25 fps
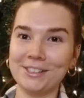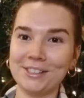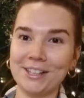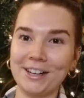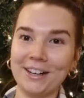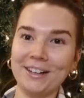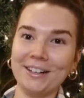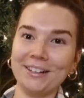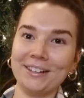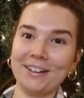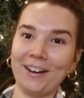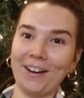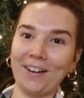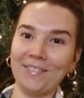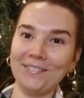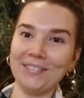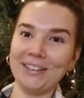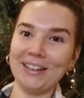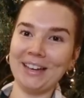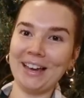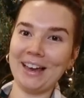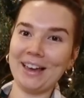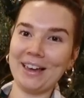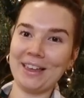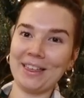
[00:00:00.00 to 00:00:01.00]
Jared got
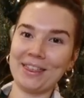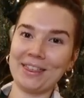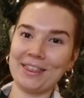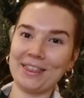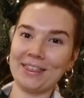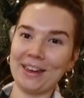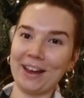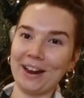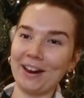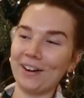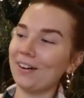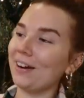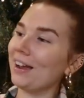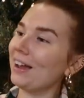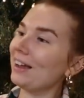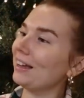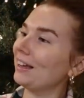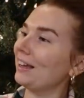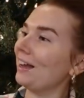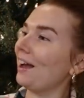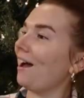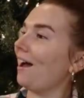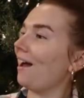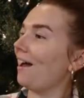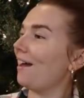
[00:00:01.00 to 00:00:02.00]
me a
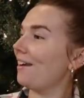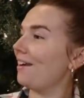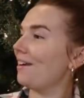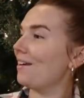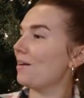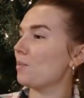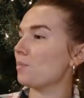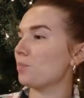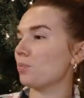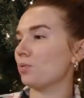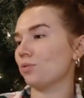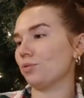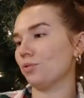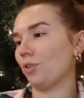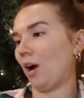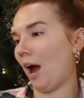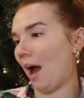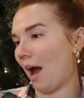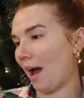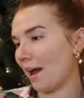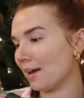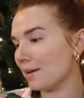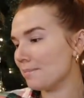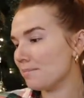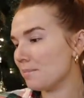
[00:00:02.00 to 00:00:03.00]
Theragun
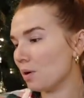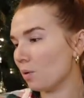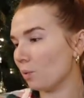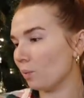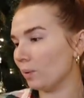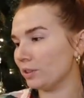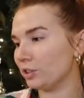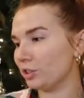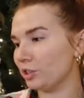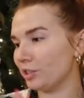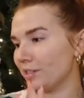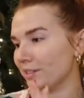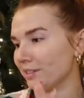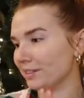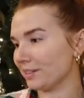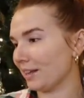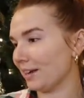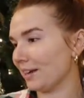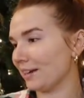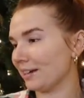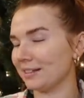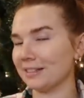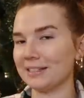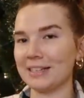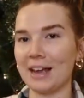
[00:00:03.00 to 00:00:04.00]
Prime, which is
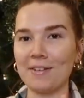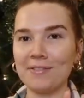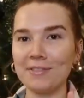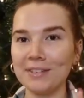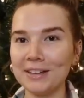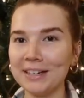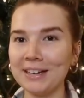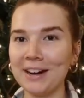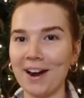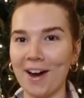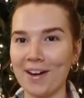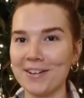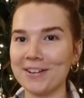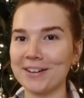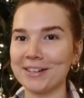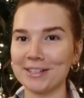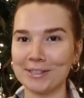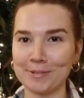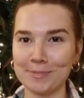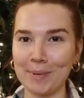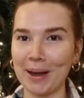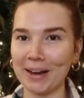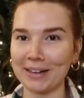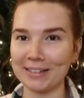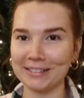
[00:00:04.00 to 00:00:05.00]
like definitely an
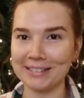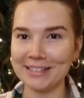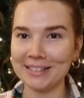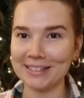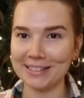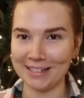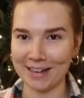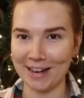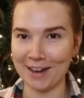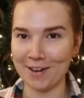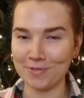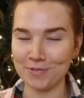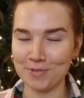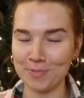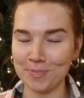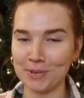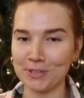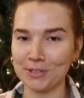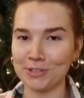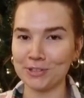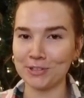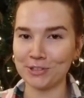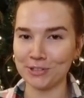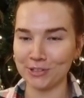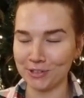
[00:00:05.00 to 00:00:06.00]
unexpected gift,
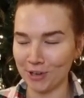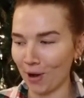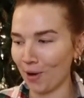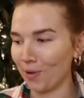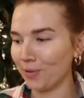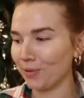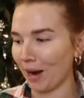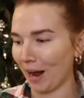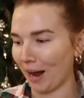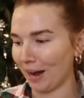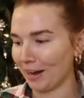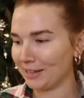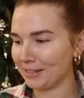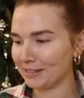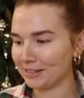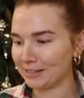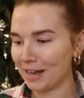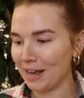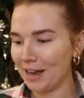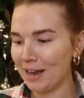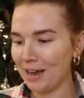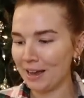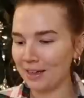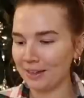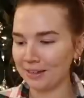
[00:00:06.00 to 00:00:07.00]
but so nice.
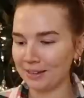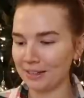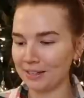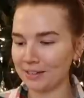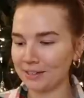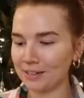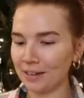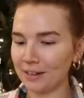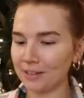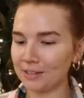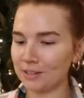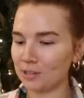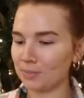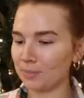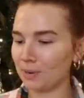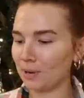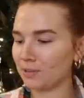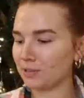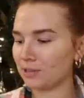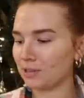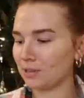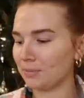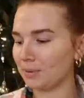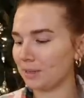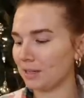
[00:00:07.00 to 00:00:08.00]
These are
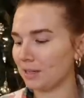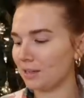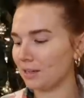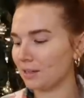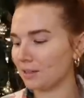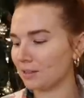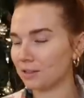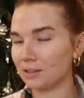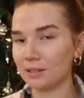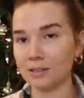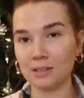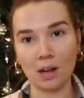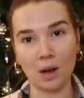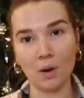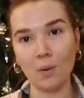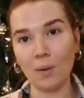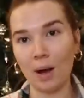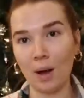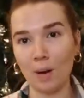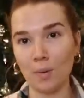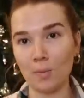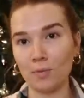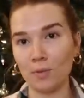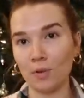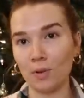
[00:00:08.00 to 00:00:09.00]
supposed to be so
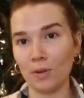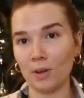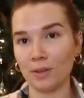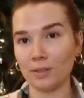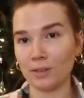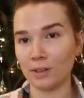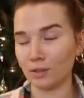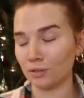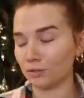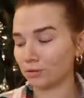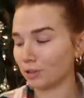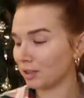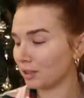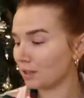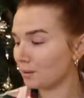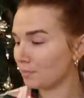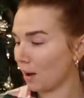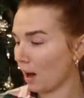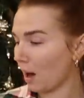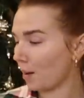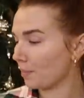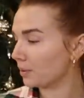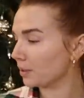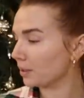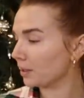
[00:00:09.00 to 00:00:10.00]
helpful, and they're really
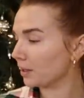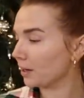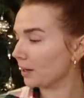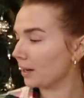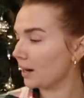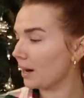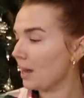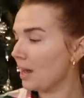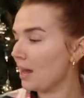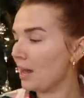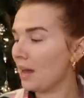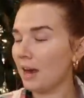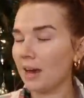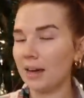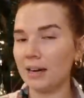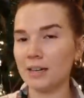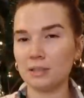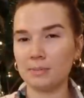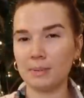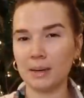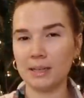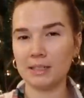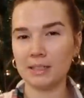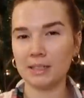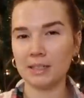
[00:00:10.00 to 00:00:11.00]
popular, and
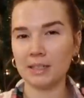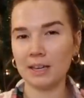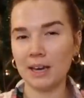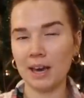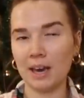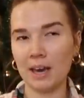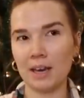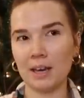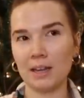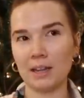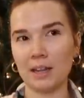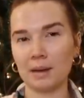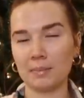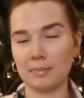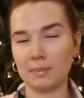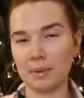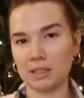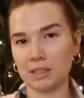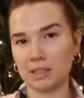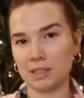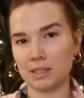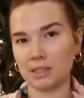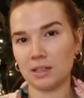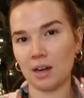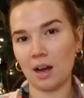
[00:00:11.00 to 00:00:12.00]
it's basically a like
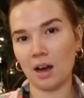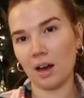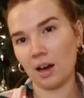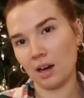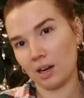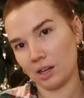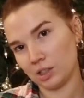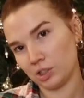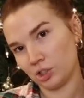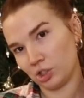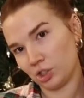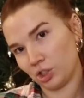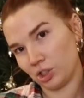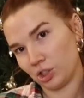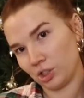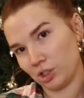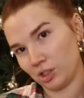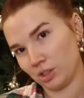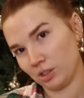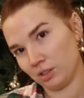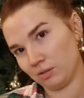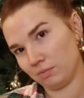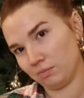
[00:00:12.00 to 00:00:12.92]
massage